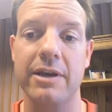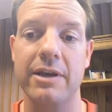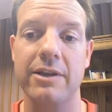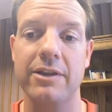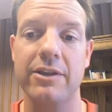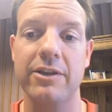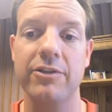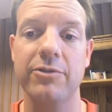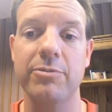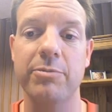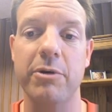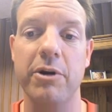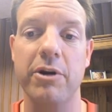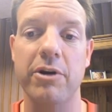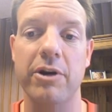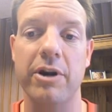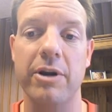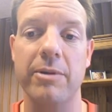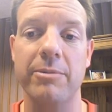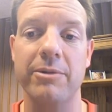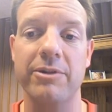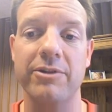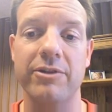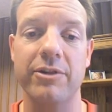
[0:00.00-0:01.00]
This
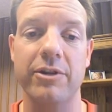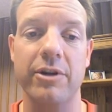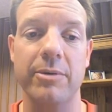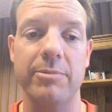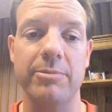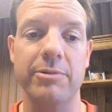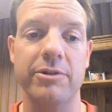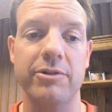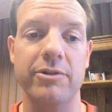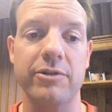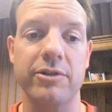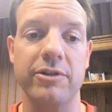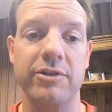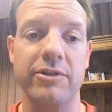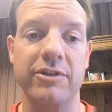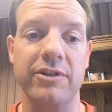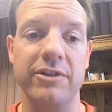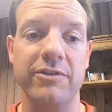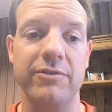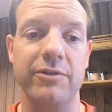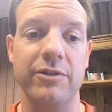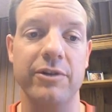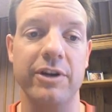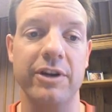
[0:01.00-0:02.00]
program is an
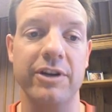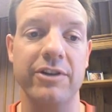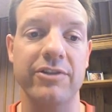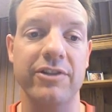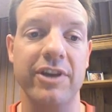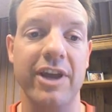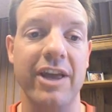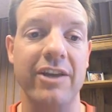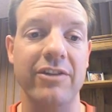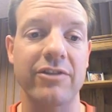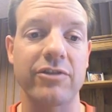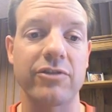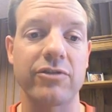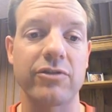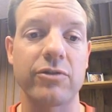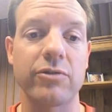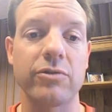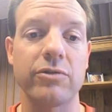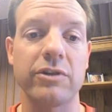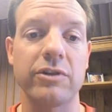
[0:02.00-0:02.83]
opportunity for us as a school